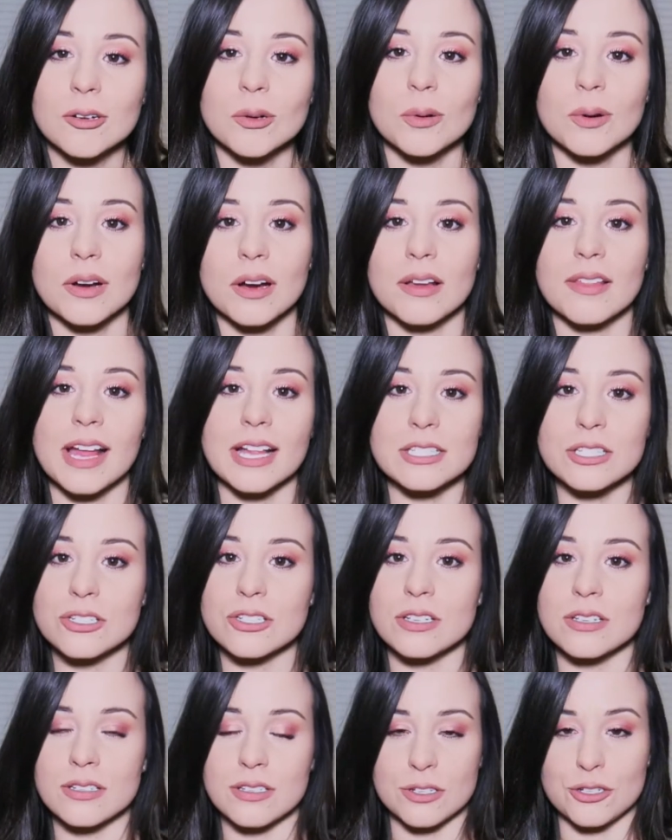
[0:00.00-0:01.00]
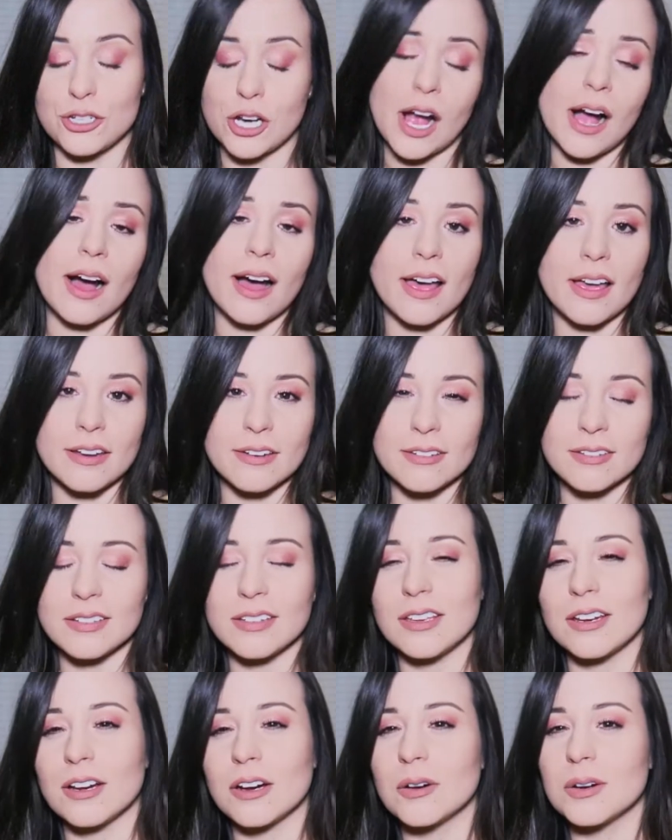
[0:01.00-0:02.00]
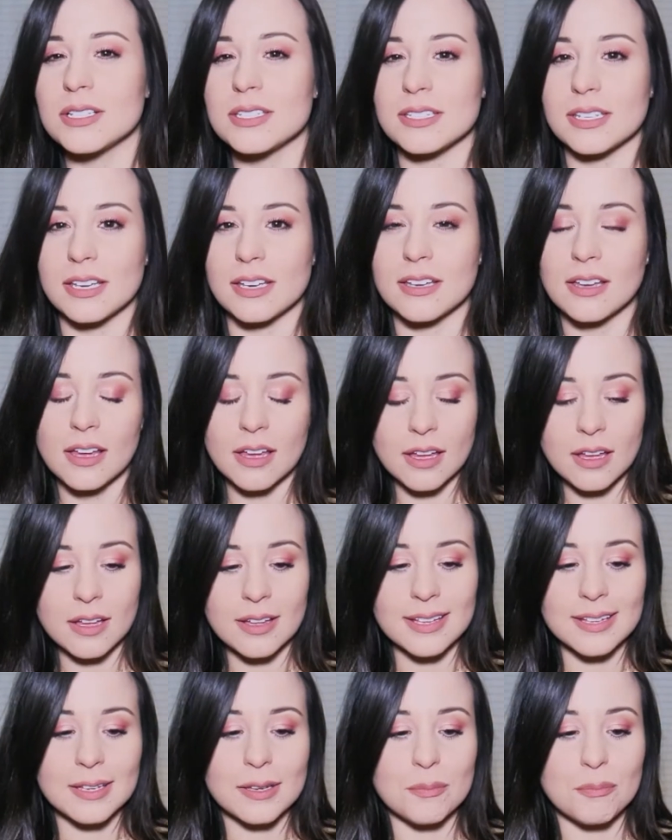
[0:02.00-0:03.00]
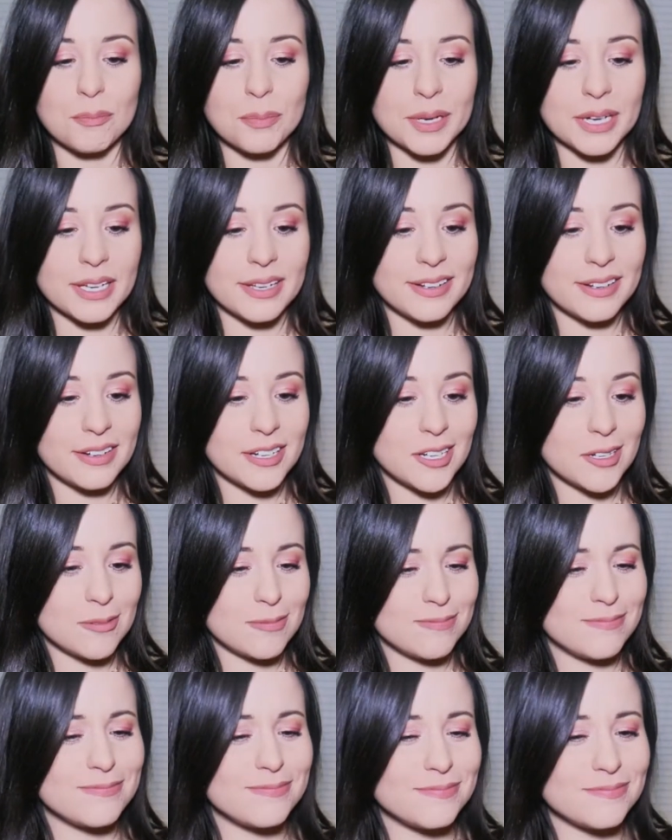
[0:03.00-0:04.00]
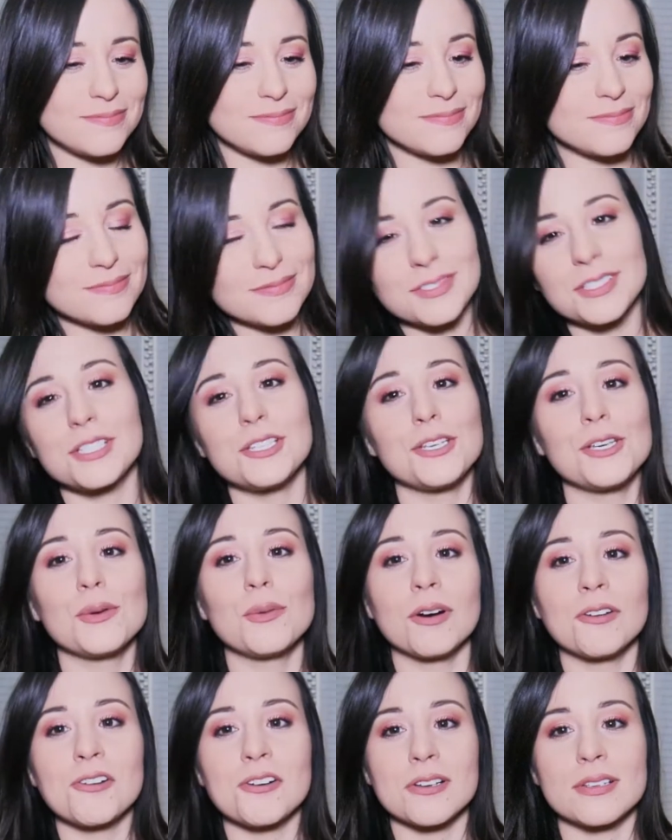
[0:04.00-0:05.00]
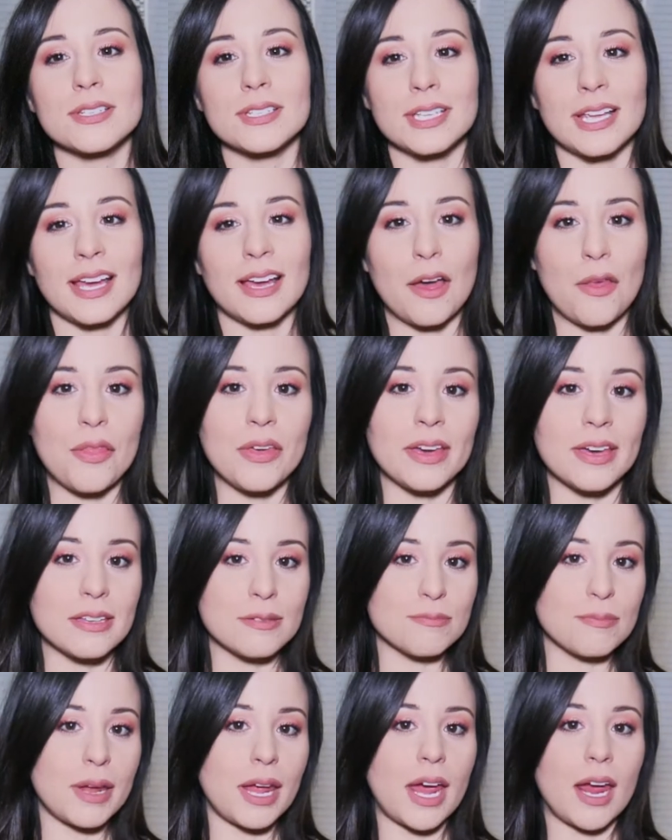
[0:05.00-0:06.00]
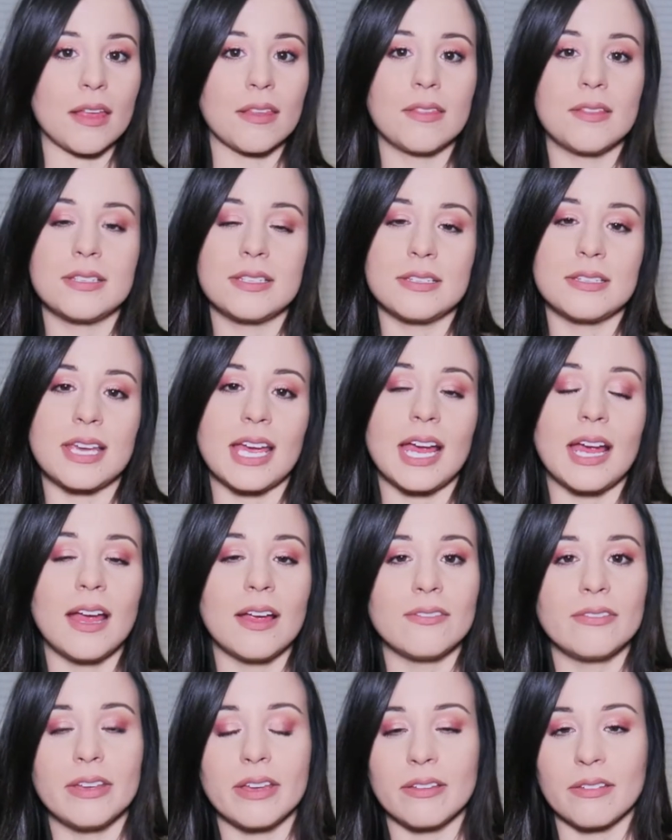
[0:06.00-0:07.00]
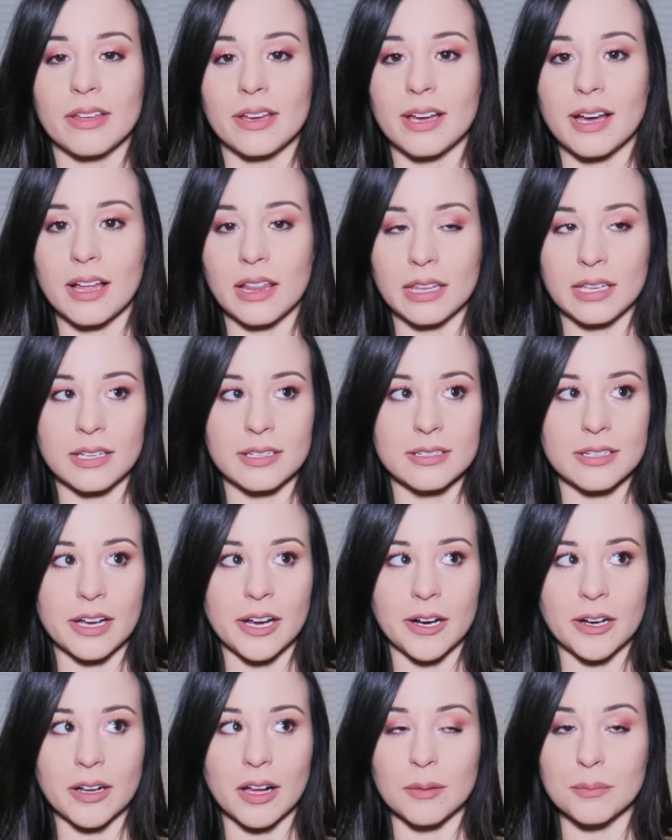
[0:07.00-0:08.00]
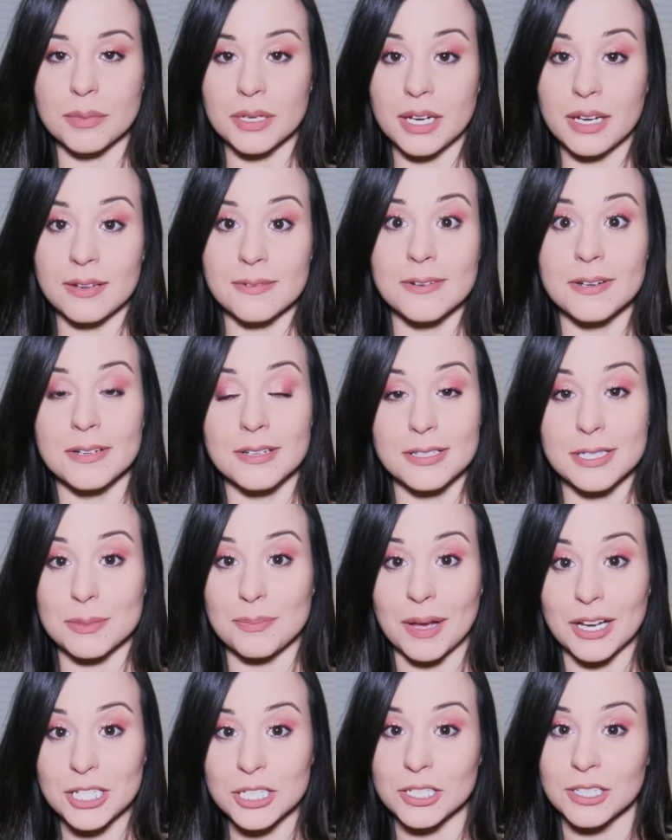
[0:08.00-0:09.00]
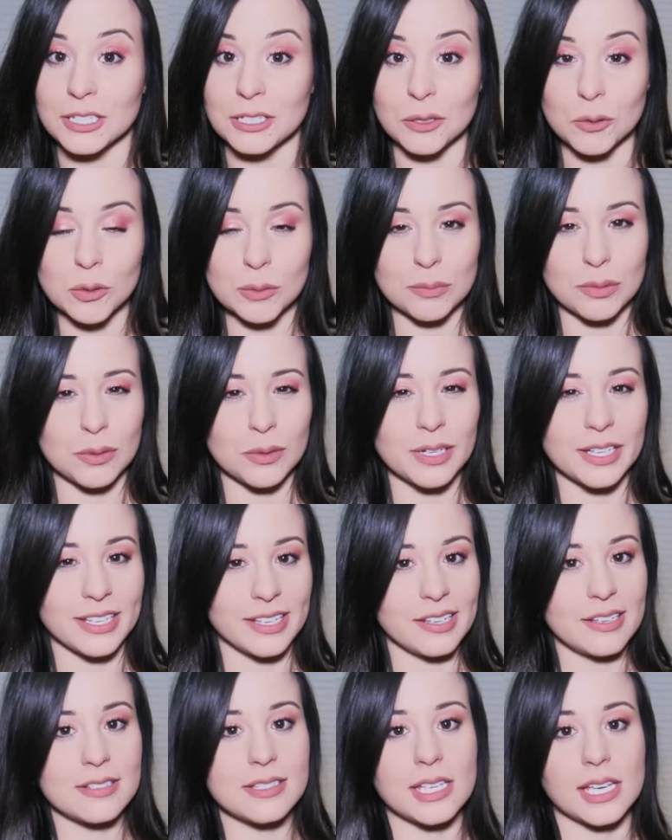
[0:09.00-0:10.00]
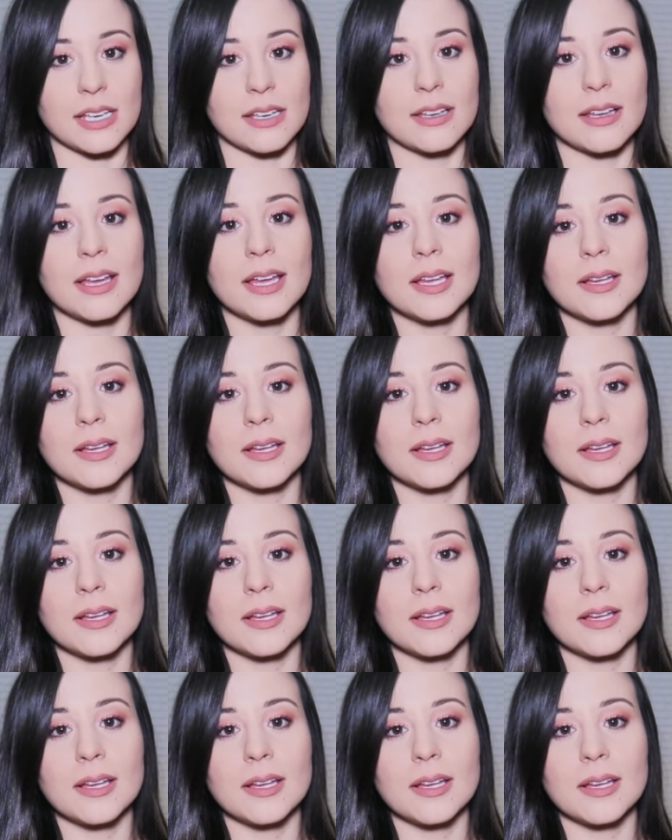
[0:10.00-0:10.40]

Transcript: or that's just John, it's like, but do you understand the impact that this is having, like, on the entire company, and especially new employees? Like,